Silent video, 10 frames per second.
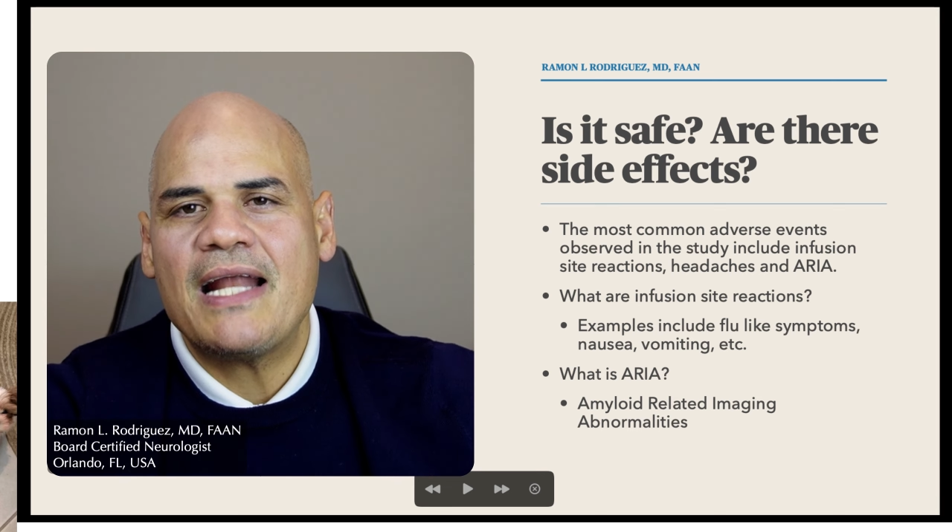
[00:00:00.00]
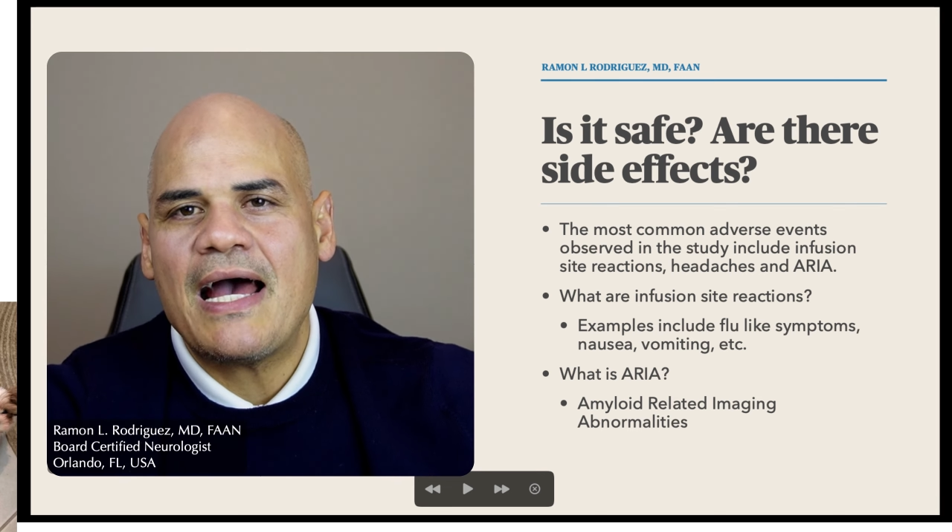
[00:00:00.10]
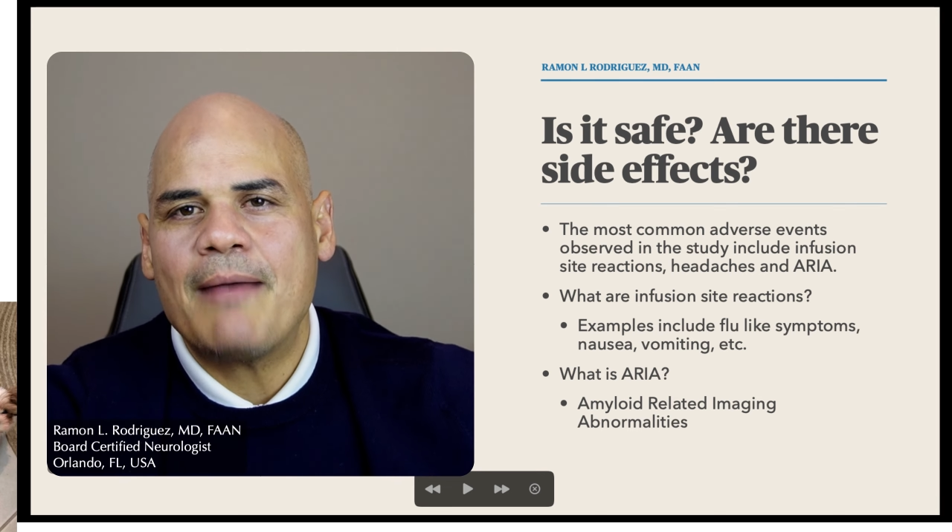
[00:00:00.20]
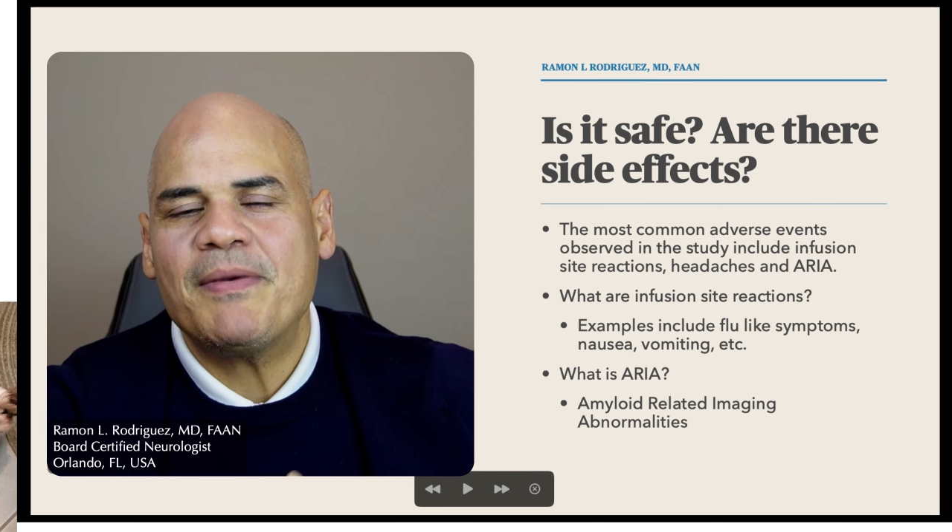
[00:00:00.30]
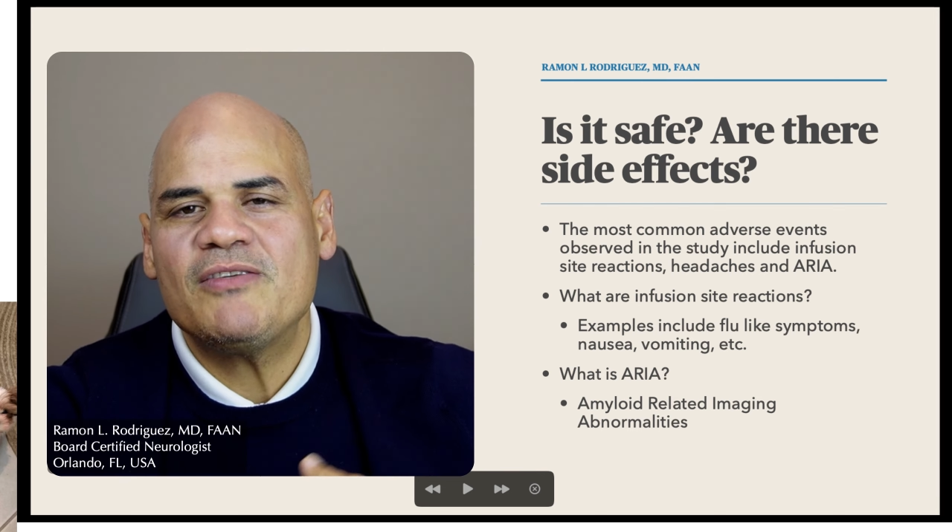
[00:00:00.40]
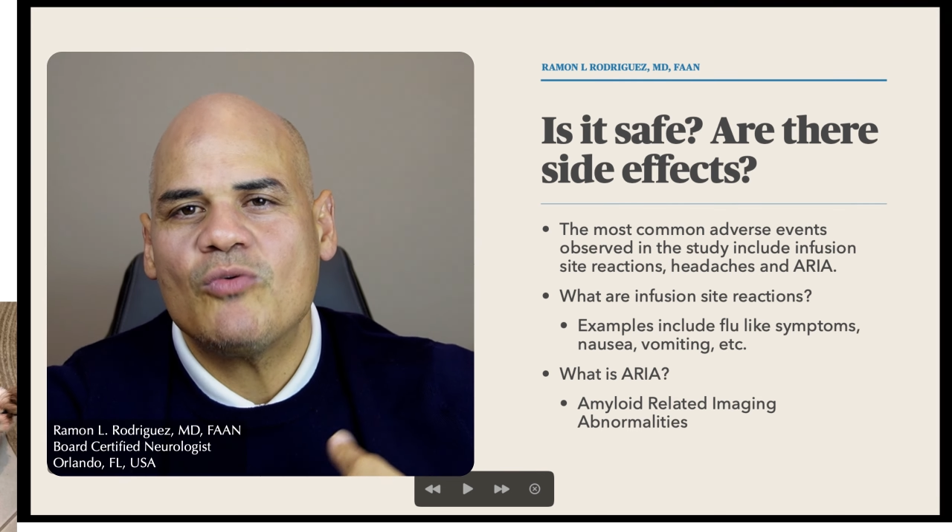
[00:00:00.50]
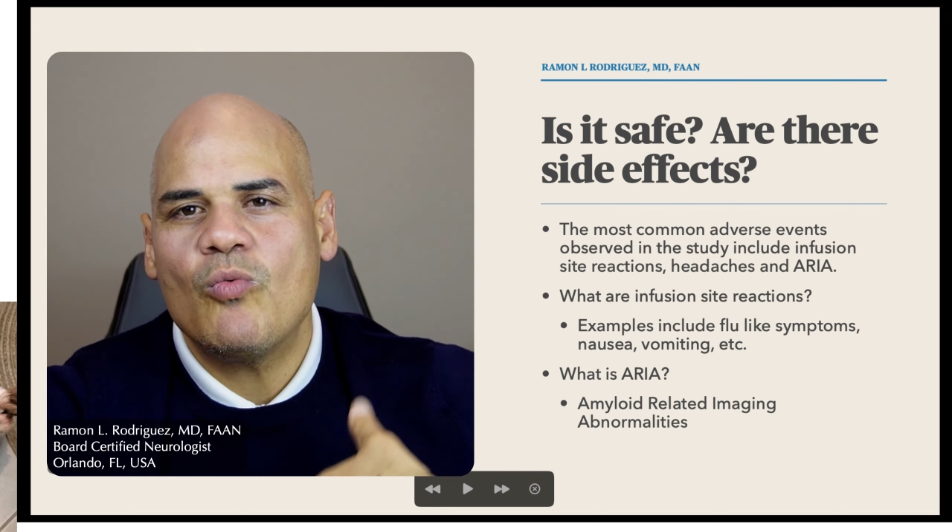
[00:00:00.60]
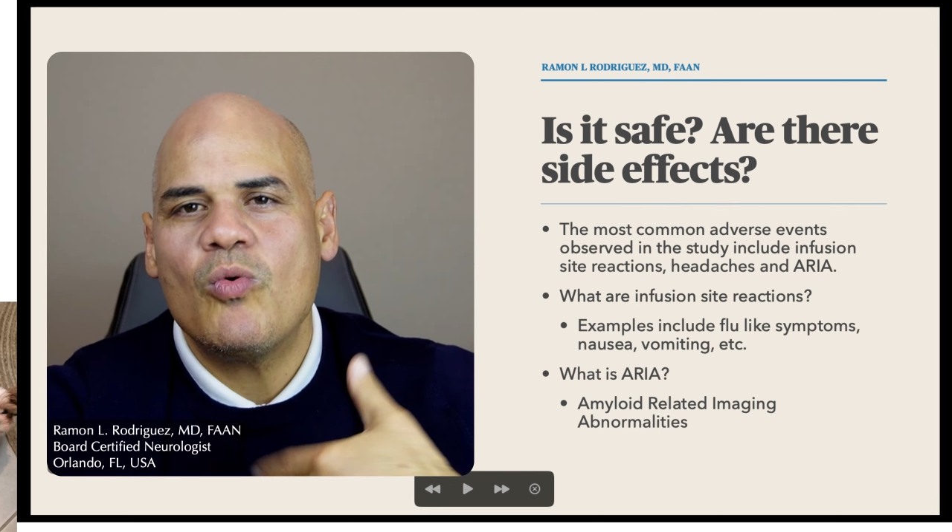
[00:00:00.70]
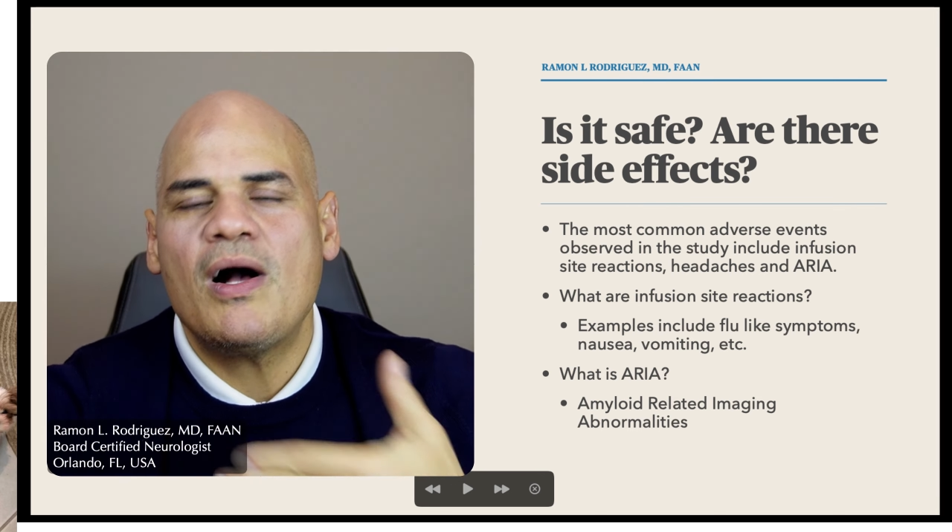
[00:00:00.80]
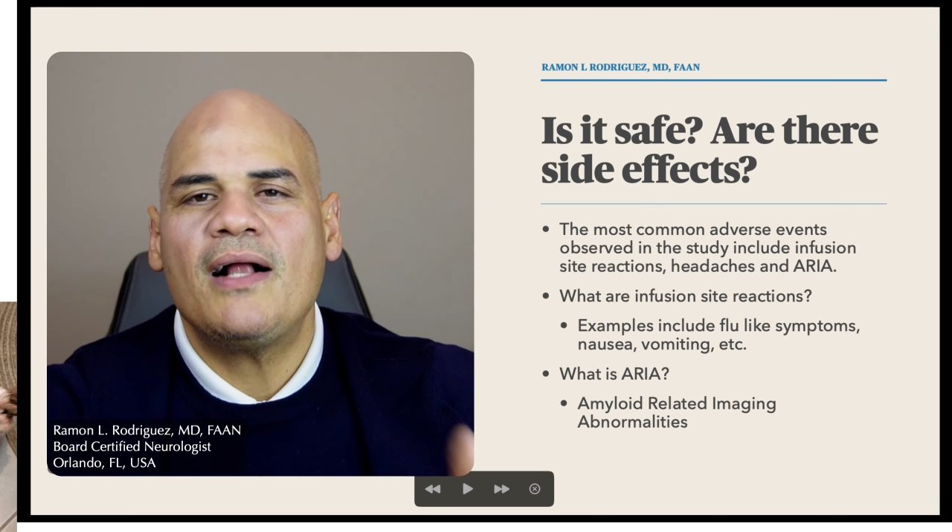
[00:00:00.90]
happens
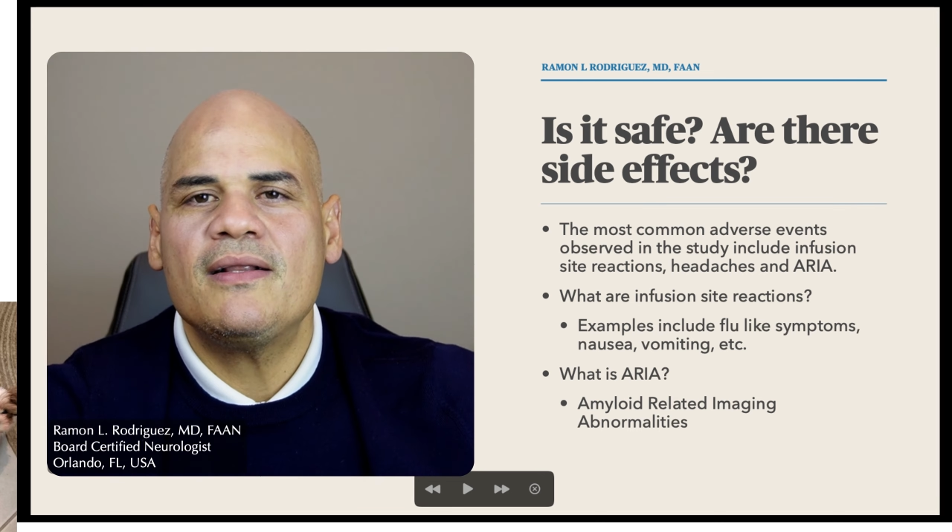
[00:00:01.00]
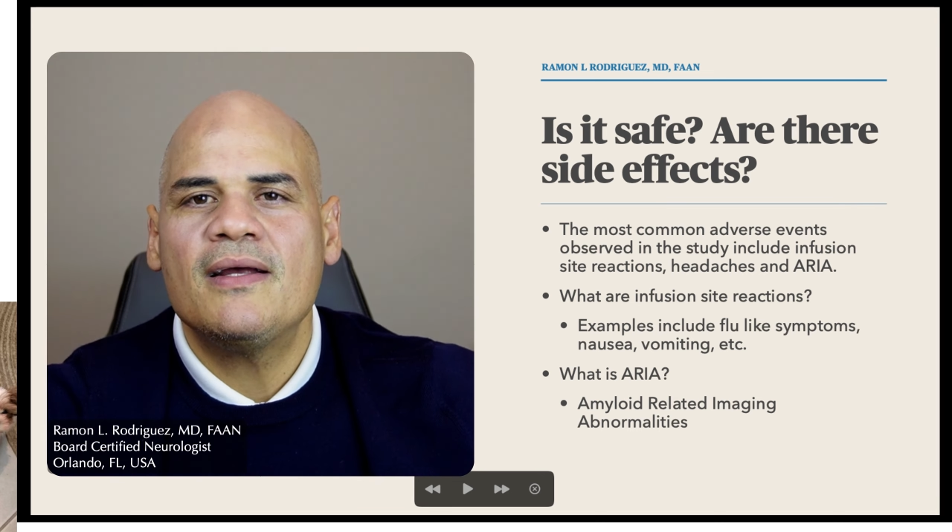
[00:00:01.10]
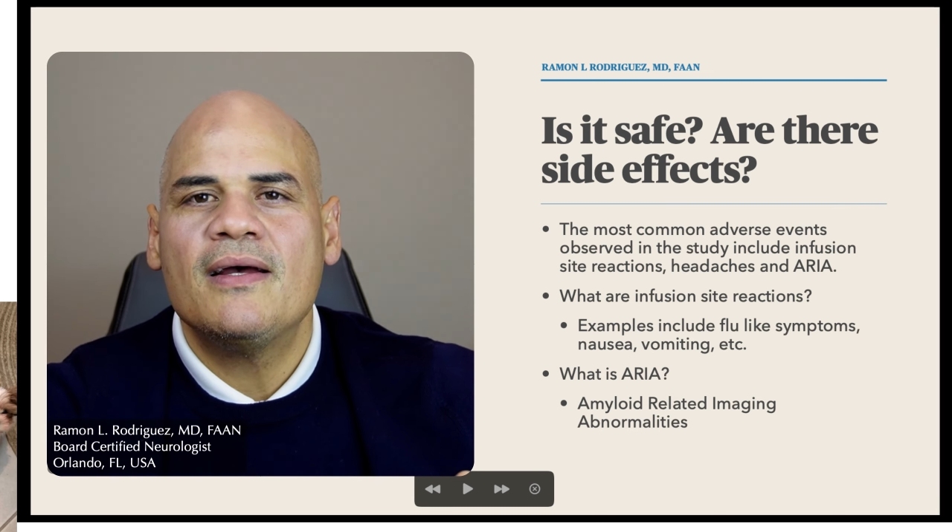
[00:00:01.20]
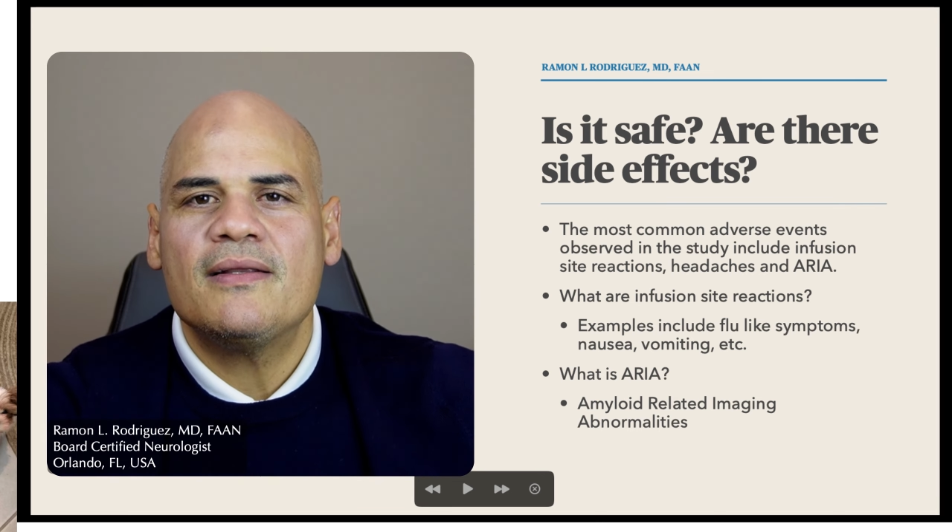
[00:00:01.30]
while